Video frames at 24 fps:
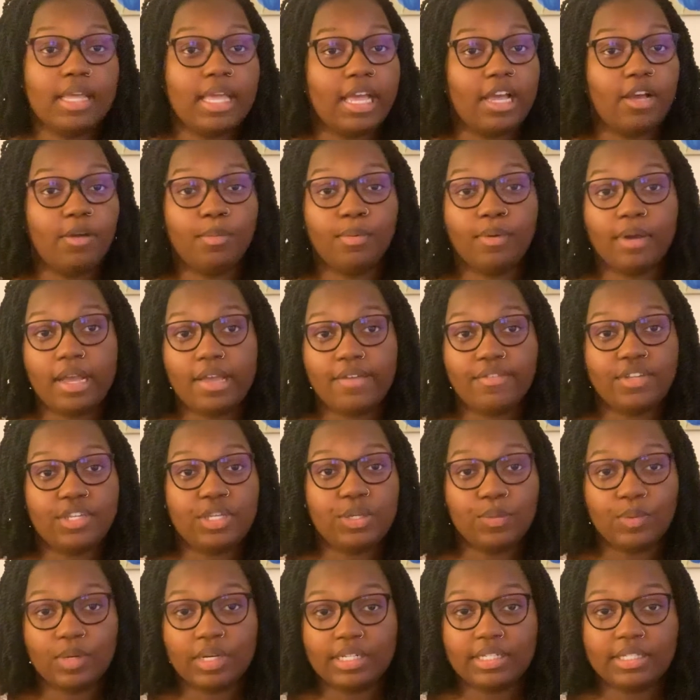how private you
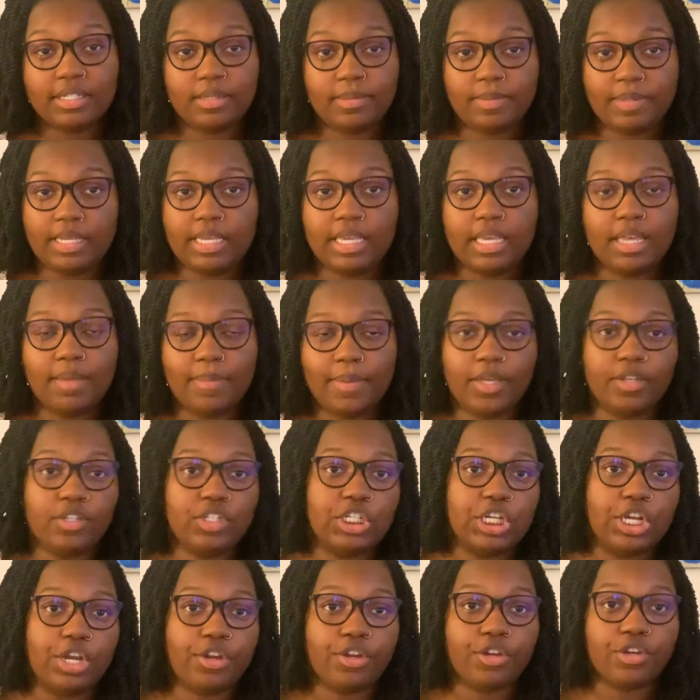want to be about
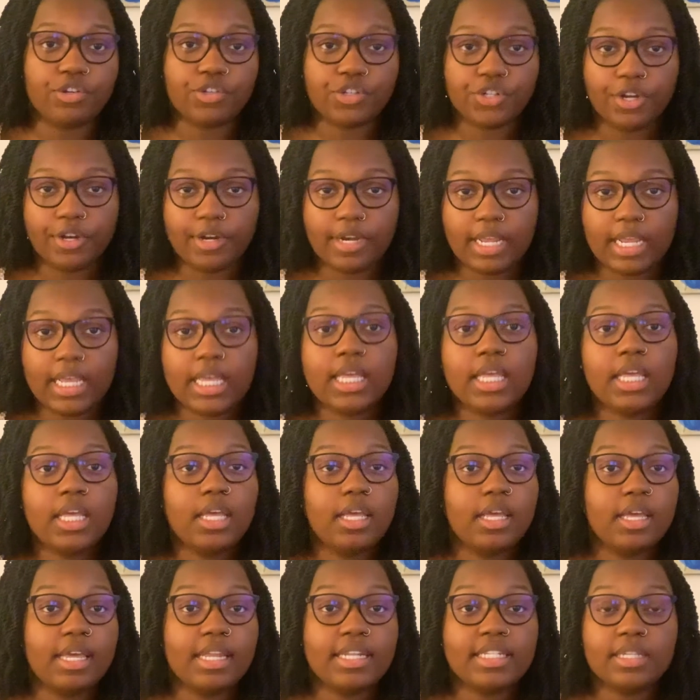sharing your journey.
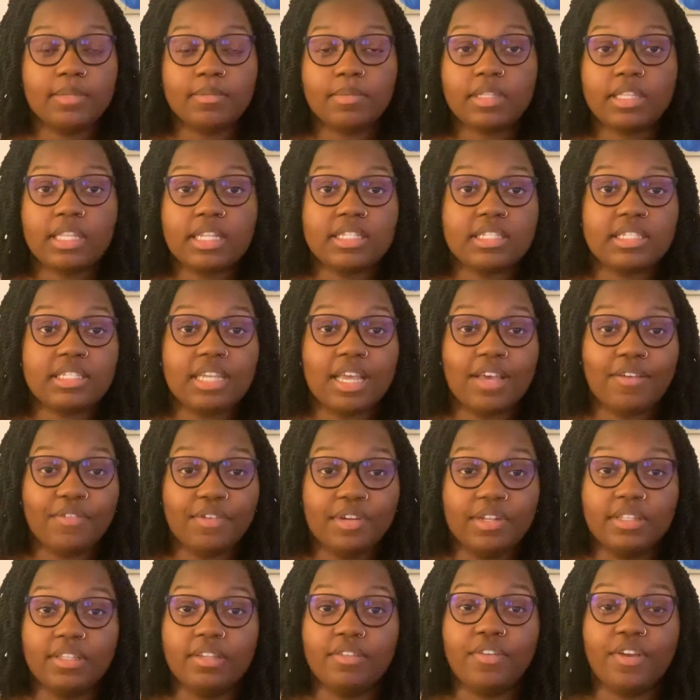It's something that's
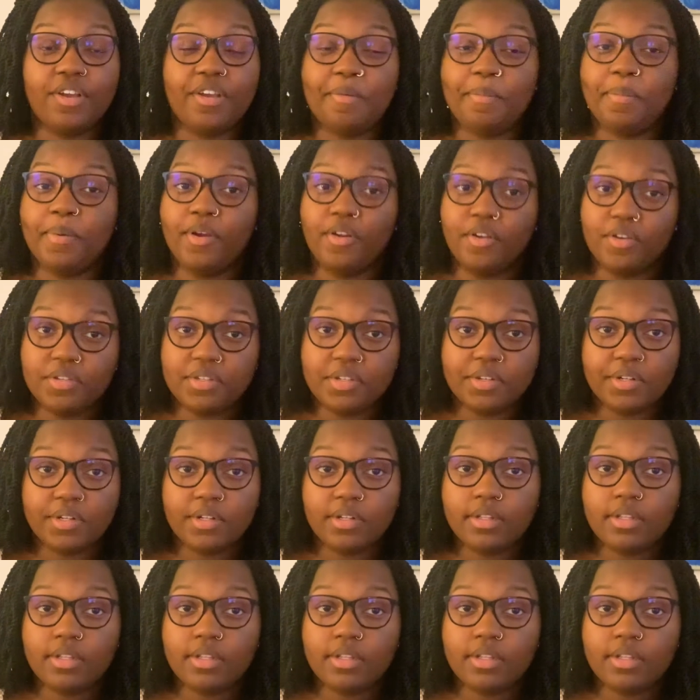definitely very personal.